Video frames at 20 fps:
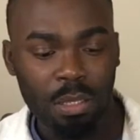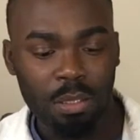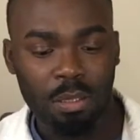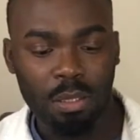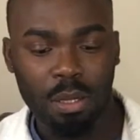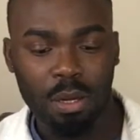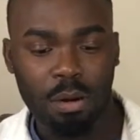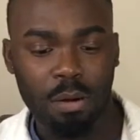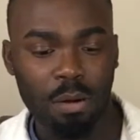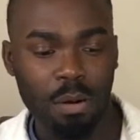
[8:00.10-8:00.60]

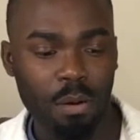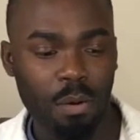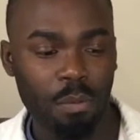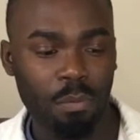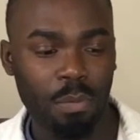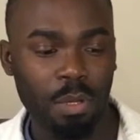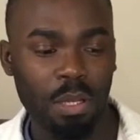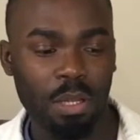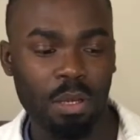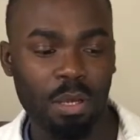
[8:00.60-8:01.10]
The
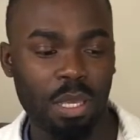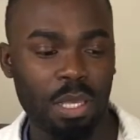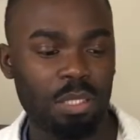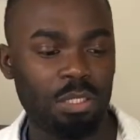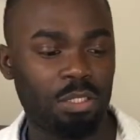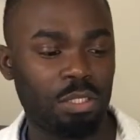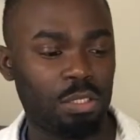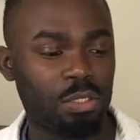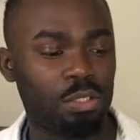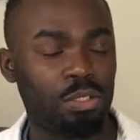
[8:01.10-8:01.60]
chrome look
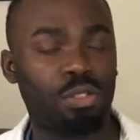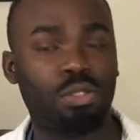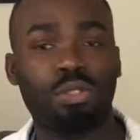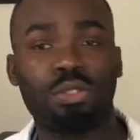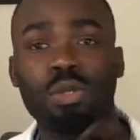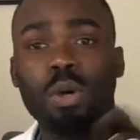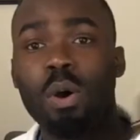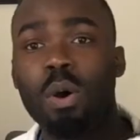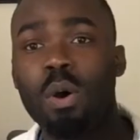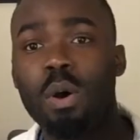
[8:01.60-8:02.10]
is
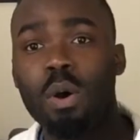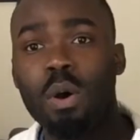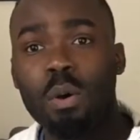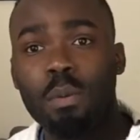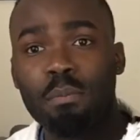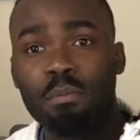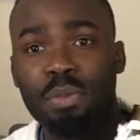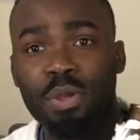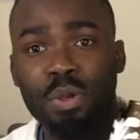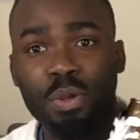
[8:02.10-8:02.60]
just so
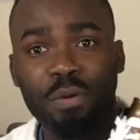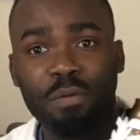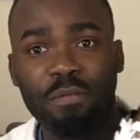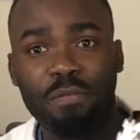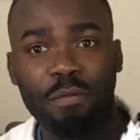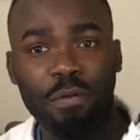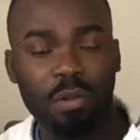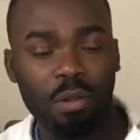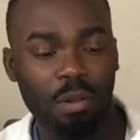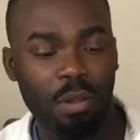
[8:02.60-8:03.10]

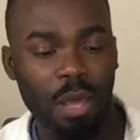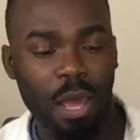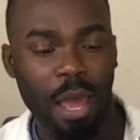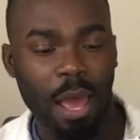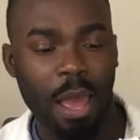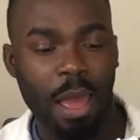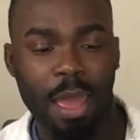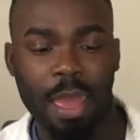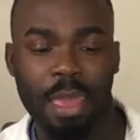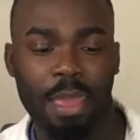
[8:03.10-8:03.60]
beautiful.
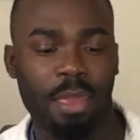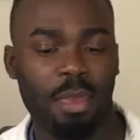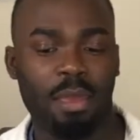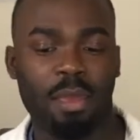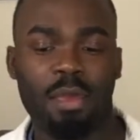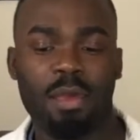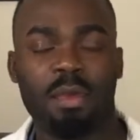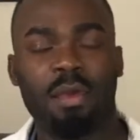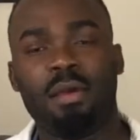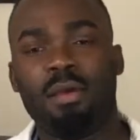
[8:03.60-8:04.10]
I
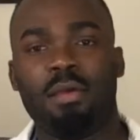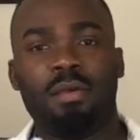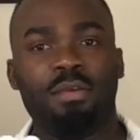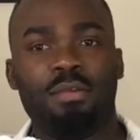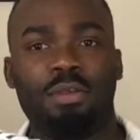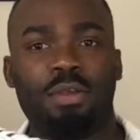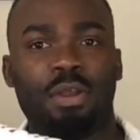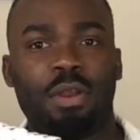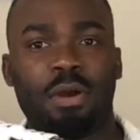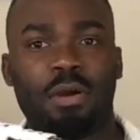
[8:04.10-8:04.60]

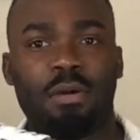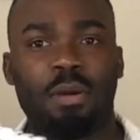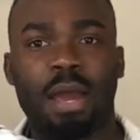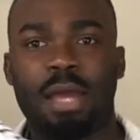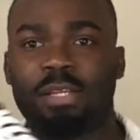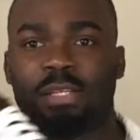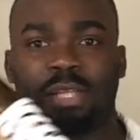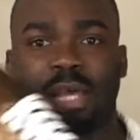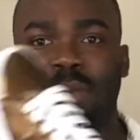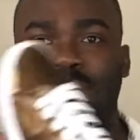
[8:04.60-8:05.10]

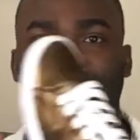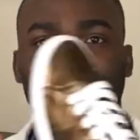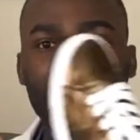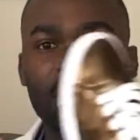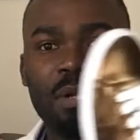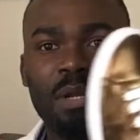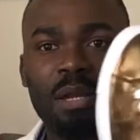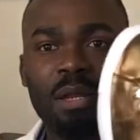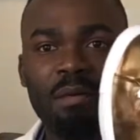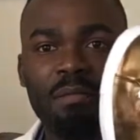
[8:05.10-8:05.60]
just
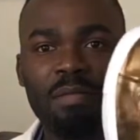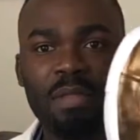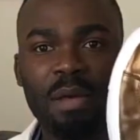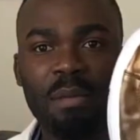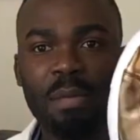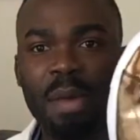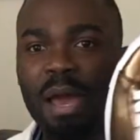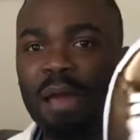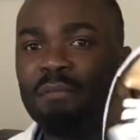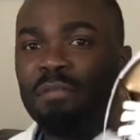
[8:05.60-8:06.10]
absolutely love
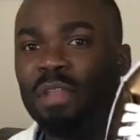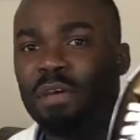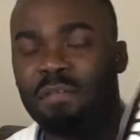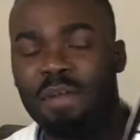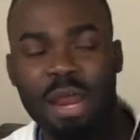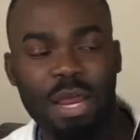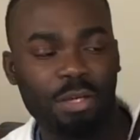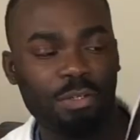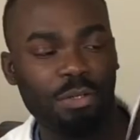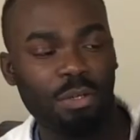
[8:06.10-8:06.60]
them. I've never
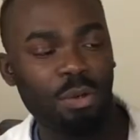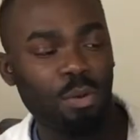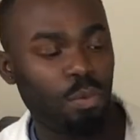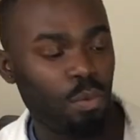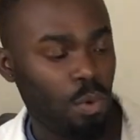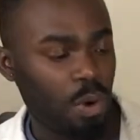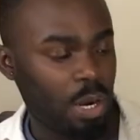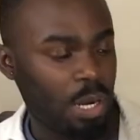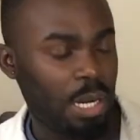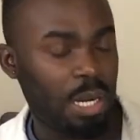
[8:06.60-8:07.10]
actually
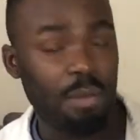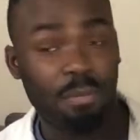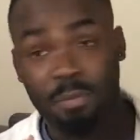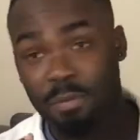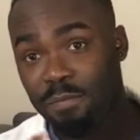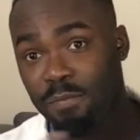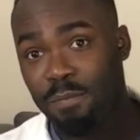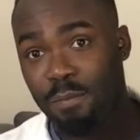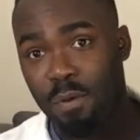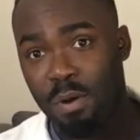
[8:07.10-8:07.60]
worn them
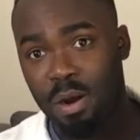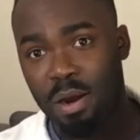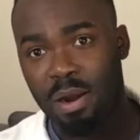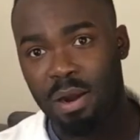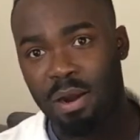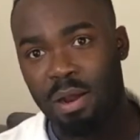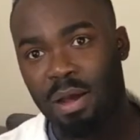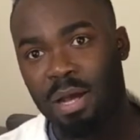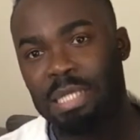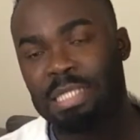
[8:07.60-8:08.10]
before,
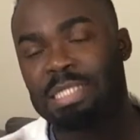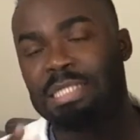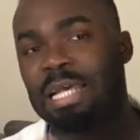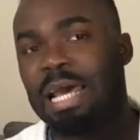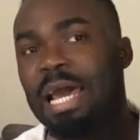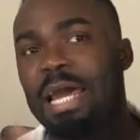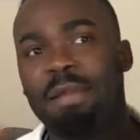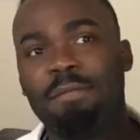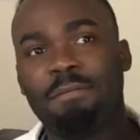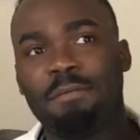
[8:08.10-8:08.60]

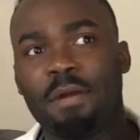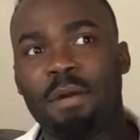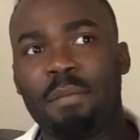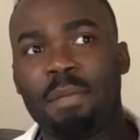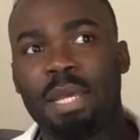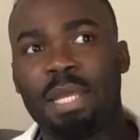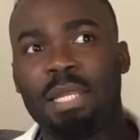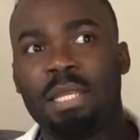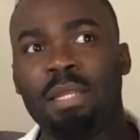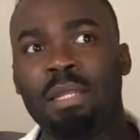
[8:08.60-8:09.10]
aside from
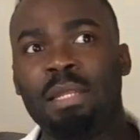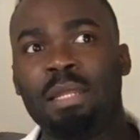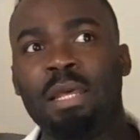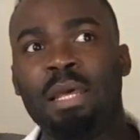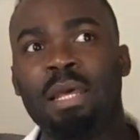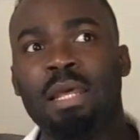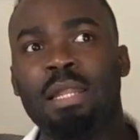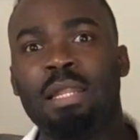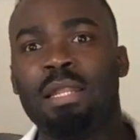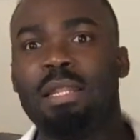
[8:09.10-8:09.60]
in
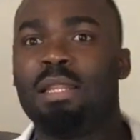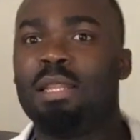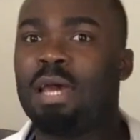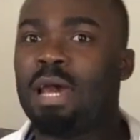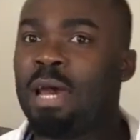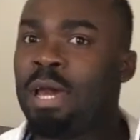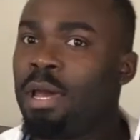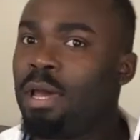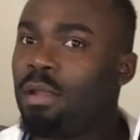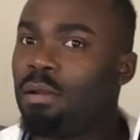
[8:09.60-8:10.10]

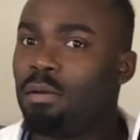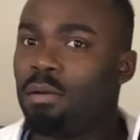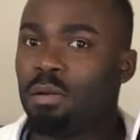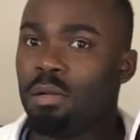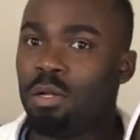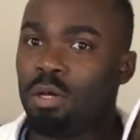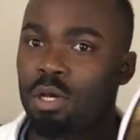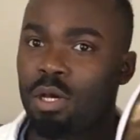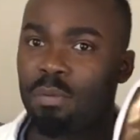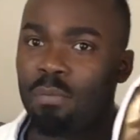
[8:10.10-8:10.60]
that
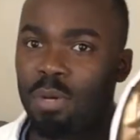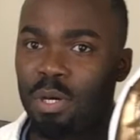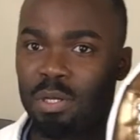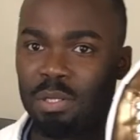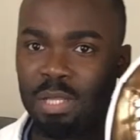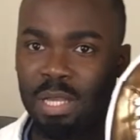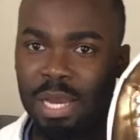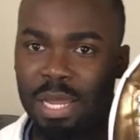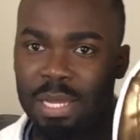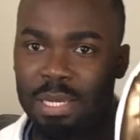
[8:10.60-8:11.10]
lookbook
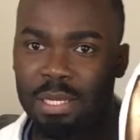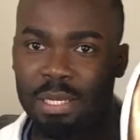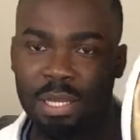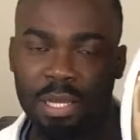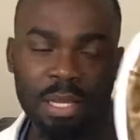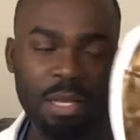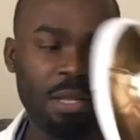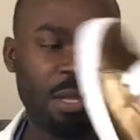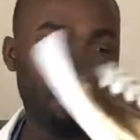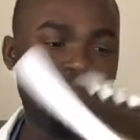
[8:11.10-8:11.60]
that I
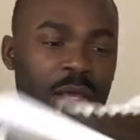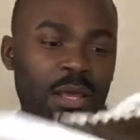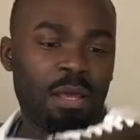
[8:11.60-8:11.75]
did.